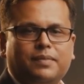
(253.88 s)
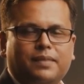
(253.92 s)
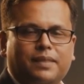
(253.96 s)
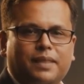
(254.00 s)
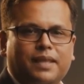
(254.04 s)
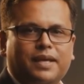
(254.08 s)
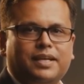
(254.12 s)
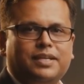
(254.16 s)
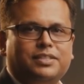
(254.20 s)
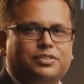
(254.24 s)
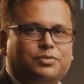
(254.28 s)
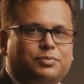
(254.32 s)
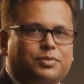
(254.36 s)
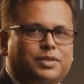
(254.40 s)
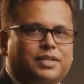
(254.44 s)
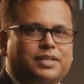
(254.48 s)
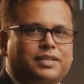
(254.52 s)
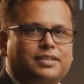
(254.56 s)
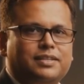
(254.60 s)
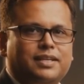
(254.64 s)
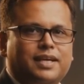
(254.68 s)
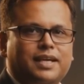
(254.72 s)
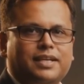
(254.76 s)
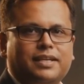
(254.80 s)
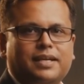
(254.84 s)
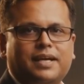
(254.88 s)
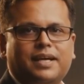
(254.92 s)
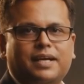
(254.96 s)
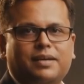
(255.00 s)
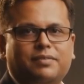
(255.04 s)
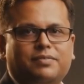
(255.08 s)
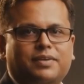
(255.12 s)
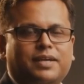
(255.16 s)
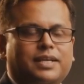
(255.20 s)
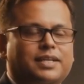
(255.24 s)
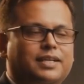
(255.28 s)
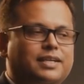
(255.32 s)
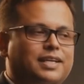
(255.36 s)
I explain that I
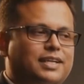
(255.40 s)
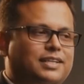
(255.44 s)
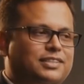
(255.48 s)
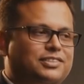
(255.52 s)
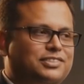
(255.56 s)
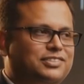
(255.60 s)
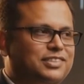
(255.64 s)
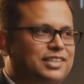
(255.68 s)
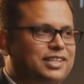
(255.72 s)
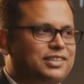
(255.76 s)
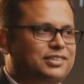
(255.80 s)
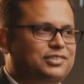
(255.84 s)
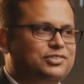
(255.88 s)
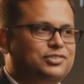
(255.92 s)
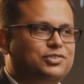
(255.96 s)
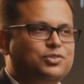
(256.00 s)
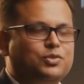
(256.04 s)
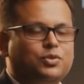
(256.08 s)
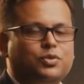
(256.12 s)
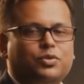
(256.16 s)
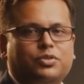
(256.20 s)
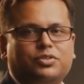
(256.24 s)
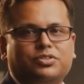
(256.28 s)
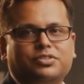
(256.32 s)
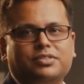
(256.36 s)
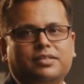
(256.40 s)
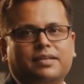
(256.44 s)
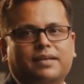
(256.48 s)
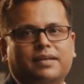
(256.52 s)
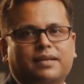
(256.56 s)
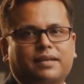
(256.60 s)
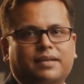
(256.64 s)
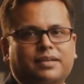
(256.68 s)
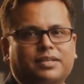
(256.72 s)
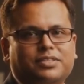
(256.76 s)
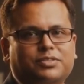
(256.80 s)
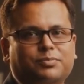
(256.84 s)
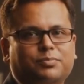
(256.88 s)
validate status codes,
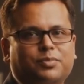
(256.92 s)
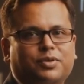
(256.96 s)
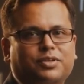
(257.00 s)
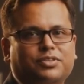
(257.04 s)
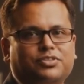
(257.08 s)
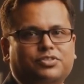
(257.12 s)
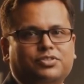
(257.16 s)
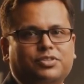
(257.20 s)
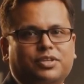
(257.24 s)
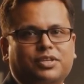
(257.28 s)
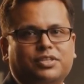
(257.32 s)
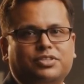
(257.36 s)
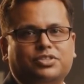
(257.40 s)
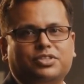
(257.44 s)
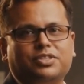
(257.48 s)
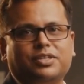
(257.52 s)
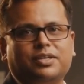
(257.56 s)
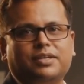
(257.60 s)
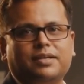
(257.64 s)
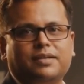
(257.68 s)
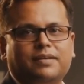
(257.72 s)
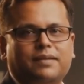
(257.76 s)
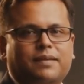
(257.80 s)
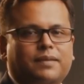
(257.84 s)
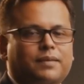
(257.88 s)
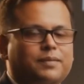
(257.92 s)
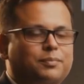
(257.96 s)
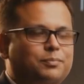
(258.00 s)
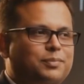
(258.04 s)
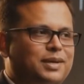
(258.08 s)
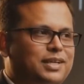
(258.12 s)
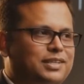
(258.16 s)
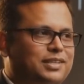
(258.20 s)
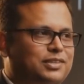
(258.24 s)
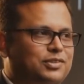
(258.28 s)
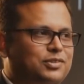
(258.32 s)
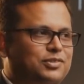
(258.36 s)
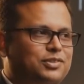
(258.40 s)
response structure,
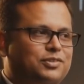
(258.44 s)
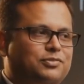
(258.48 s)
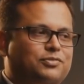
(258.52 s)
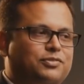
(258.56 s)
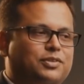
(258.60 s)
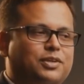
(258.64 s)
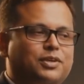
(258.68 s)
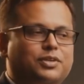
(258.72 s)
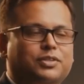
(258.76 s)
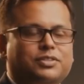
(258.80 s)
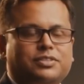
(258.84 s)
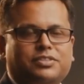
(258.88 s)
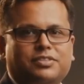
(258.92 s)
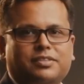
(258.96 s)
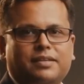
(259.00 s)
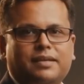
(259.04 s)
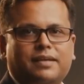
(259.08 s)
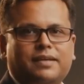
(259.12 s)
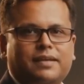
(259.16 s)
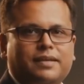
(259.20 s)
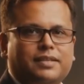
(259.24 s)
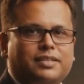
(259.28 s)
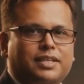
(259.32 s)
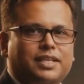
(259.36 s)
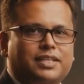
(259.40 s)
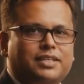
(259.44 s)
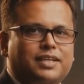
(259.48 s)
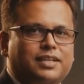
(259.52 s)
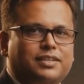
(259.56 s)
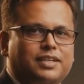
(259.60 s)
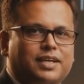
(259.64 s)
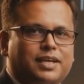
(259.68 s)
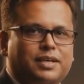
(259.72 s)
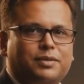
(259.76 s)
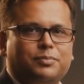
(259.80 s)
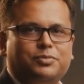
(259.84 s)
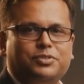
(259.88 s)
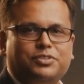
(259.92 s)
mandatory fields, data
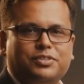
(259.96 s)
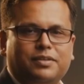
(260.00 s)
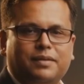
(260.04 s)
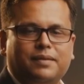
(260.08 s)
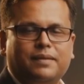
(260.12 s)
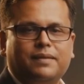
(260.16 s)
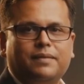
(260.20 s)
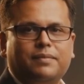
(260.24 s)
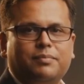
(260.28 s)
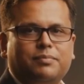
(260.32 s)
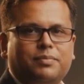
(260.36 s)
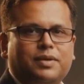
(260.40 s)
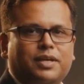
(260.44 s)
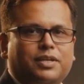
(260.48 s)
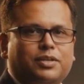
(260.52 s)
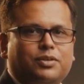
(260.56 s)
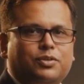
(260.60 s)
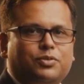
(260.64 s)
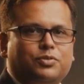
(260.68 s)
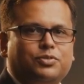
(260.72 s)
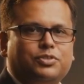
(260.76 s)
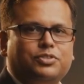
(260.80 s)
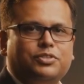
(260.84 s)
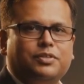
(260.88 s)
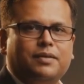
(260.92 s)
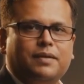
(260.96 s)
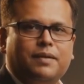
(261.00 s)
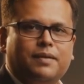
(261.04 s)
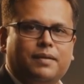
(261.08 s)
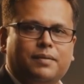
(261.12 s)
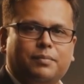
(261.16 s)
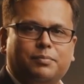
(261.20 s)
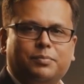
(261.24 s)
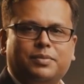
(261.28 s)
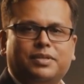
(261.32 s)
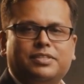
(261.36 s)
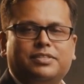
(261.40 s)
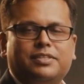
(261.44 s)
types, values,
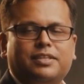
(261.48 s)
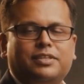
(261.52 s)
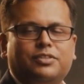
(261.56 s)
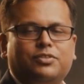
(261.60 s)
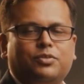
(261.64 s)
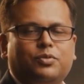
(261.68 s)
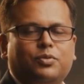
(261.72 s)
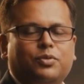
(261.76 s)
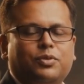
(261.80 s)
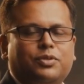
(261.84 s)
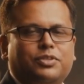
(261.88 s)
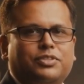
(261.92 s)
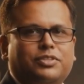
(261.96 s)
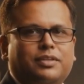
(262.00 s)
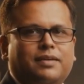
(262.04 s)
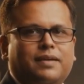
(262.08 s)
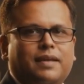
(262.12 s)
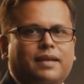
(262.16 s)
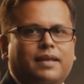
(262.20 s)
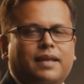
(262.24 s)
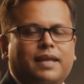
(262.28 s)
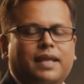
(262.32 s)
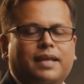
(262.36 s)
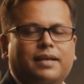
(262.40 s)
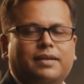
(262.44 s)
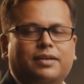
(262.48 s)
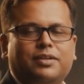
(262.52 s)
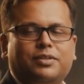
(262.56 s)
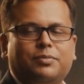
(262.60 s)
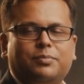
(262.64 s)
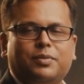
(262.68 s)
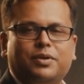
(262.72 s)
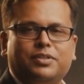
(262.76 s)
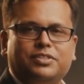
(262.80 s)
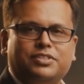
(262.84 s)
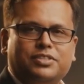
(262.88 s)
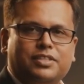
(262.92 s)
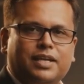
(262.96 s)
business rules, and
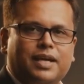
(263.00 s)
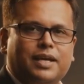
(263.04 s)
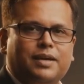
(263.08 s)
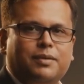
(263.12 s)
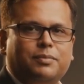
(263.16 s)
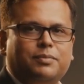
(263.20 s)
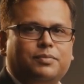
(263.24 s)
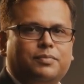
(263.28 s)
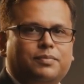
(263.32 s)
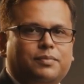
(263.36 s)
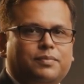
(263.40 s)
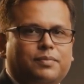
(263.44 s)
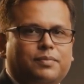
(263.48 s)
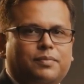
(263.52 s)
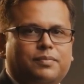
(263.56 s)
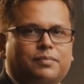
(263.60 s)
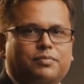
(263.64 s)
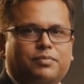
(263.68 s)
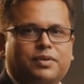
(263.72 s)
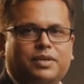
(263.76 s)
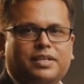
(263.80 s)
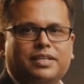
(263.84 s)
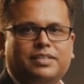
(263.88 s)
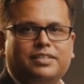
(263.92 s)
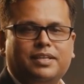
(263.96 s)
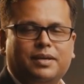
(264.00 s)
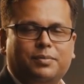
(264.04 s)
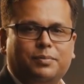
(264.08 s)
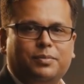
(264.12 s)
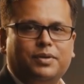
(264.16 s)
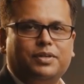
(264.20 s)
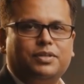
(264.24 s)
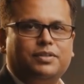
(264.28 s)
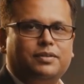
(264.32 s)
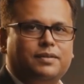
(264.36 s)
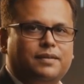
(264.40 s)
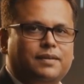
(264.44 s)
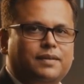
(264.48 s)
response time. For
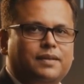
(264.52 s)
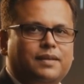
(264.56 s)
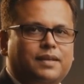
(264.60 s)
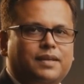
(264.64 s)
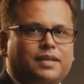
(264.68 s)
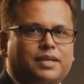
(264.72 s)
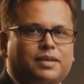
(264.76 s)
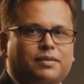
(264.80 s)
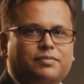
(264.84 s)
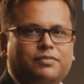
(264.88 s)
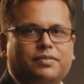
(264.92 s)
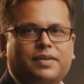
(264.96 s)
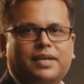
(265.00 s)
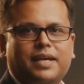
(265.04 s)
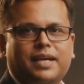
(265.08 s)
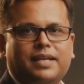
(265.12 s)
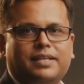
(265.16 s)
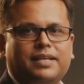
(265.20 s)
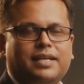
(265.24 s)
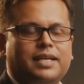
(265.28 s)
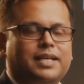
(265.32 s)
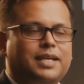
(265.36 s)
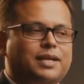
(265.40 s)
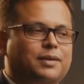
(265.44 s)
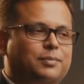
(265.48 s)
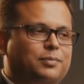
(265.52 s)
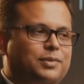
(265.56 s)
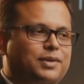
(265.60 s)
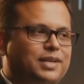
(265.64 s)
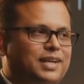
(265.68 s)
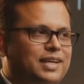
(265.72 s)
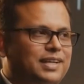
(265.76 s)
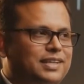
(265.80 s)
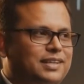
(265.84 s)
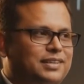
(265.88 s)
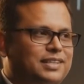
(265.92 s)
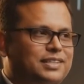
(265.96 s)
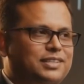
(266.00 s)
example, if an
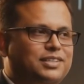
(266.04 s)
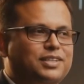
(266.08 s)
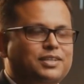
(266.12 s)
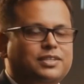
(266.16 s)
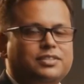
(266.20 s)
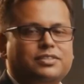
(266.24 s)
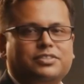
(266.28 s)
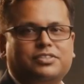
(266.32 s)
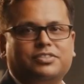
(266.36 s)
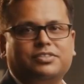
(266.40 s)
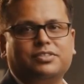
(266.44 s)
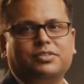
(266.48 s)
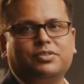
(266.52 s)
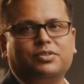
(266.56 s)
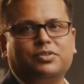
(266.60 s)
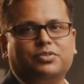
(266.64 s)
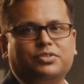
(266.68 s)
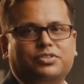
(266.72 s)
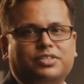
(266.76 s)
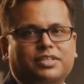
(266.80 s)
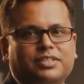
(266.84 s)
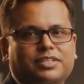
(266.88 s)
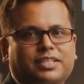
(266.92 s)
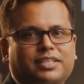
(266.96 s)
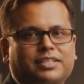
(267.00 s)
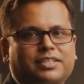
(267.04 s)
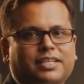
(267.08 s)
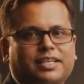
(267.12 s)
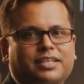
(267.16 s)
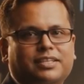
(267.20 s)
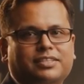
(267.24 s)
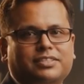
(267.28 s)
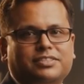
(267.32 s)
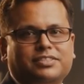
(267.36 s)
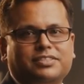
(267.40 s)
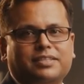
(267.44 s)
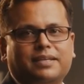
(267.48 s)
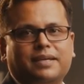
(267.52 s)
API returns user
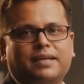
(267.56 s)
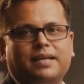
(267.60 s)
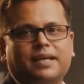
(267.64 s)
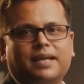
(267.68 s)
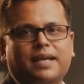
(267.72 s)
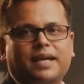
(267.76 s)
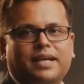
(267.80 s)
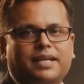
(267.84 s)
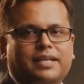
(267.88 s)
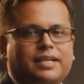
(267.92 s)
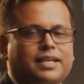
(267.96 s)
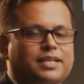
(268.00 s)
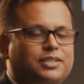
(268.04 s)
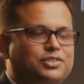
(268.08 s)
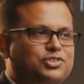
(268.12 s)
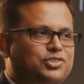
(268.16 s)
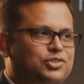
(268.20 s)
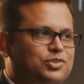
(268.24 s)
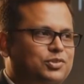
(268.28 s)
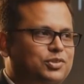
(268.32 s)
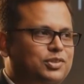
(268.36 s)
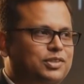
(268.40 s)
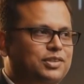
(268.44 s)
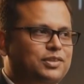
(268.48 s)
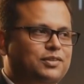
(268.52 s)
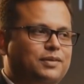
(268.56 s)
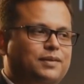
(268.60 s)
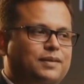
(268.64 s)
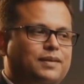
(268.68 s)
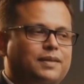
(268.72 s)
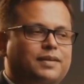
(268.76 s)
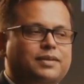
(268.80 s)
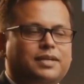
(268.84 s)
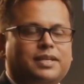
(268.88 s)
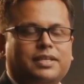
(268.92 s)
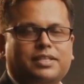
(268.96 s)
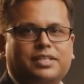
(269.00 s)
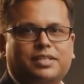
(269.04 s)
details, I ensure
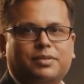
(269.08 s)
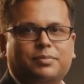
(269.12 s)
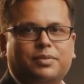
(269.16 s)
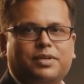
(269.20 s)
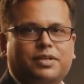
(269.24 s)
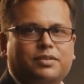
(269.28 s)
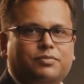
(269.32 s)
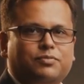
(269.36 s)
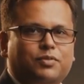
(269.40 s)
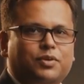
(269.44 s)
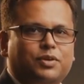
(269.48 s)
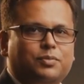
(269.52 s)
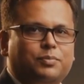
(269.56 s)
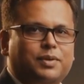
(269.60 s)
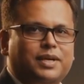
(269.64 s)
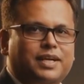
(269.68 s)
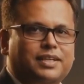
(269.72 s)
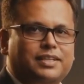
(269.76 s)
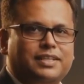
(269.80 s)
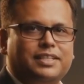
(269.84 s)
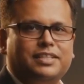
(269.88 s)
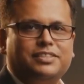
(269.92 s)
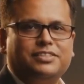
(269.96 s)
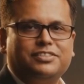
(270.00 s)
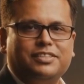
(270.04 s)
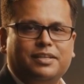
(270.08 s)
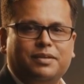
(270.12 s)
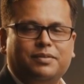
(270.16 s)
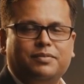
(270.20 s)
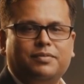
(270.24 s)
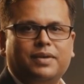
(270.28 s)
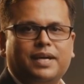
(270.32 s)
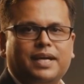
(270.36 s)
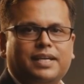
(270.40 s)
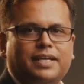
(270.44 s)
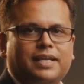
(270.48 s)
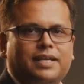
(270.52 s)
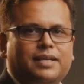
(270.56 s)
the email format is
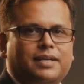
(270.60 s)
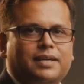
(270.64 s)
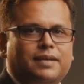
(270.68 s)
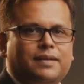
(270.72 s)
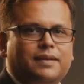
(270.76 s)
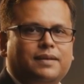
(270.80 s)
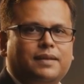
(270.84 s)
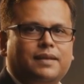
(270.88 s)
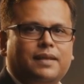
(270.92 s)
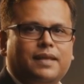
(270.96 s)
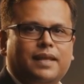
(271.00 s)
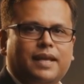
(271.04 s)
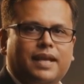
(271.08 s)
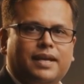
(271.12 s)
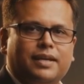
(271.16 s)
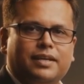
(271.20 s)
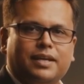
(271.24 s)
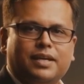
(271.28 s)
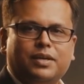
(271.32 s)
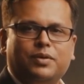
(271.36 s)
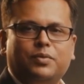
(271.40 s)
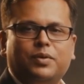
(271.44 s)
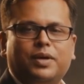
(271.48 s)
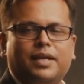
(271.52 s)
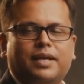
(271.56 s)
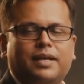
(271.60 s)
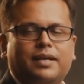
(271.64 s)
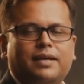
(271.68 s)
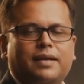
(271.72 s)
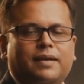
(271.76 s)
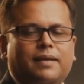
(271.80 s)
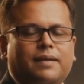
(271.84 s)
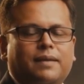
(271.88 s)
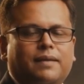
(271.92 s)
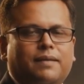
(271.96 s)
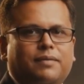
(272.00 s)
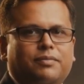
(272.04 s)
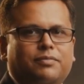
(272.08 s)
valid and required
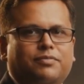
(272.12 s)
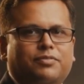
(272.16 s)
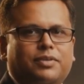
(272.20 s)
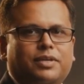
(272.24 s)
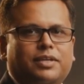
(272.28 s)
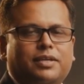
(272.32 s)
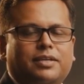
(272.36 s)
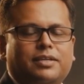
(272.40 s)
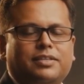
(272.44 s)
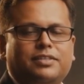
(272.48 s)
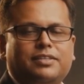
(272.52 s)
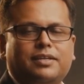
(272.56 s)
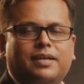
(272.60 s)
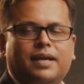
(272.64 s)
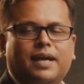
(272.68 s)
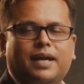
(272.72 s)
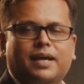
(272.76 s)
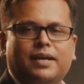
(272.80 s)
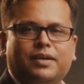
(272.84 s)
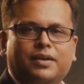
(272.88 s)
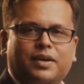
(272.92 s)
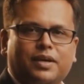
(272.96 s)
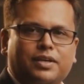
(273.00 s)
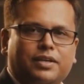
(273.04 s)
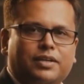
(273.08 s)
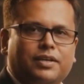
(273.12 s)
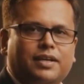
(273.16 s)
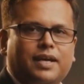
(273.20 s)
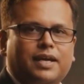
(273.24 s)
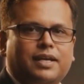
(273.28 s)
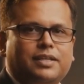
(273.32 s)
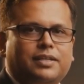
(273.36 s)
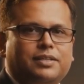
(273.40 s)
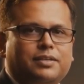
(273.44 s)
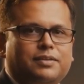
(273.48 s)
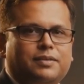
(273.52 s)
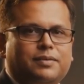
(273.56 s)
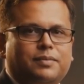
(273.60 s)
fields are not null.